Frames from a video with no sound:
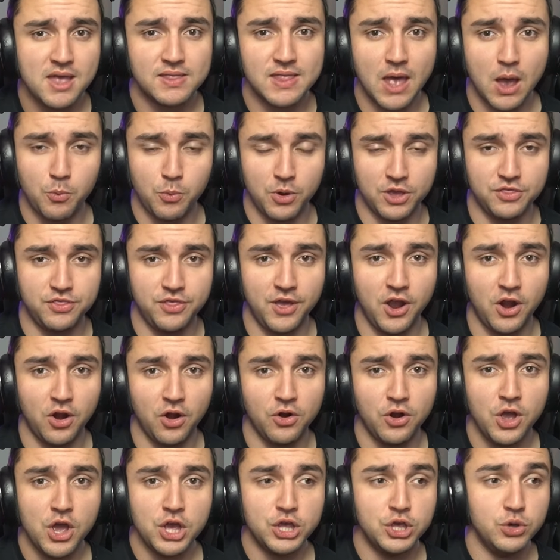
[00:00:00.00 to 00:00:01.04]
That way
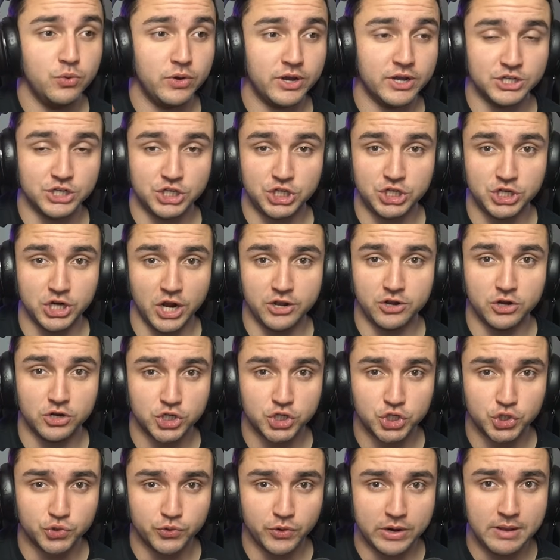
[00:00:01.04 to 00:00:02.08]
there you can shut your
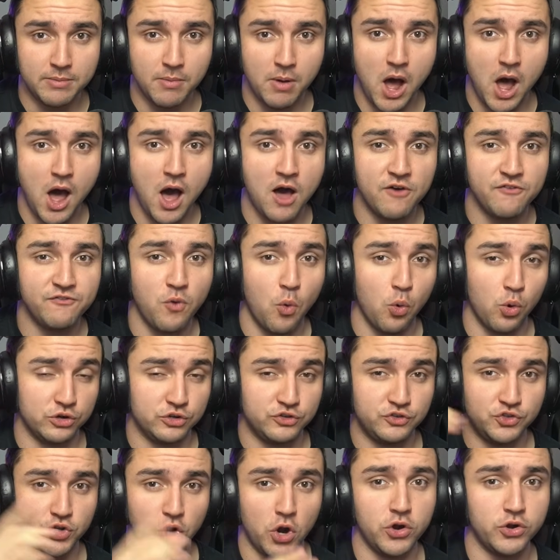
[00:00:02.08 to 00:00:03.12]
stream off or
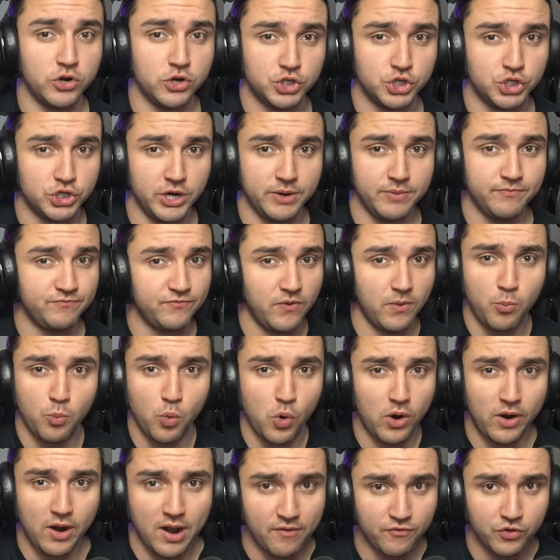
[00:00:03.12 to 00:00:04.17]
start your stream from
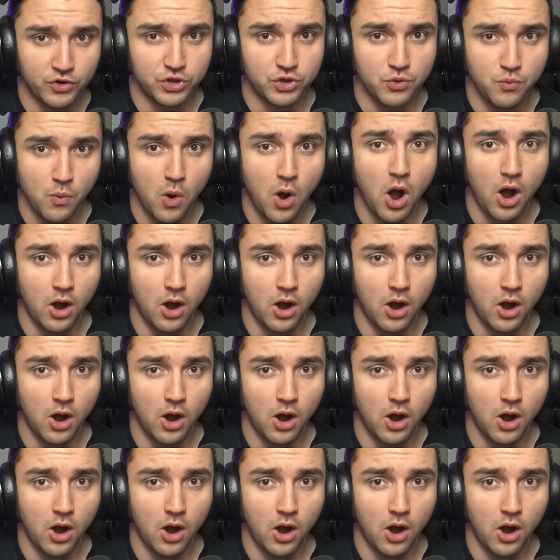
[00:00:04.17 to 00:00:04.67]
wherever you